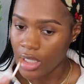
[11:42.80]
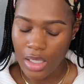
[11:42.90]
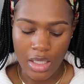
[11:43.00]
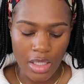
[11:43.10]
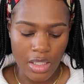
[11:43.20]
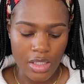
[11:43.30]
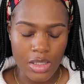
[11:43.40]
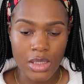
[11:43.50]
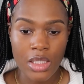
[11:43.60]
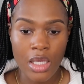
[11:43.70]

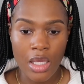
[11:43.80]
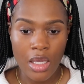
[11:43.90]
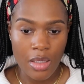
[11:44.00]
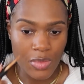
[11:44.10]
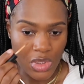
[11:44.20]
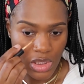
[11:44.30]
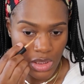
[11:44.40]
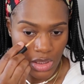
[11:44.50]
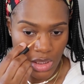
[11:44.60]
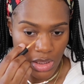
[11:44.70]
And
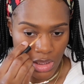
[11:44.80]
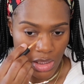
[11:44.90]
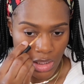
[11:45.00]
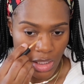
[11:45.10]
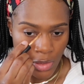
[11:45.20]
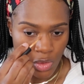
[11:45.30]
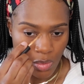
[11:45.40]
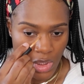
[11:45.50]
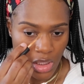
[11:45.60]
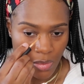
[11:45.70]
since this is a
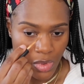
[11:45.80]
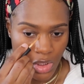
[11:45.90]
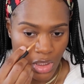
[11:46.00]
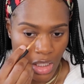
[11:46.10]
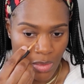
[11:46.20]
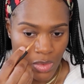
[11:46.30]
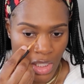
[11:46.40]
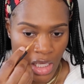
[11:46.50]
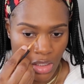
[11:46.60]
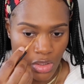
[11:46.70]
natural makeup look, I'm
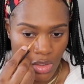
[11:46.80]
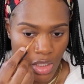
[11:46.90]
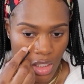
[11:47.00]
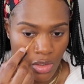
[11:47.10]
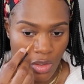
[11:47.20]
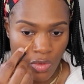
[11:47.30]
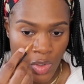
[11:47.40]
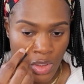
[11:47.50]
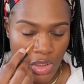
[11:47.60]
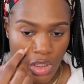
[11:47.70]
not color
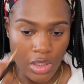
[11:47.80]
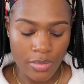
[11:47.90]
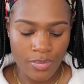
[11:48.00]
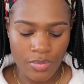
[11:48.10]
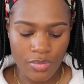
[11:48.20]
correcting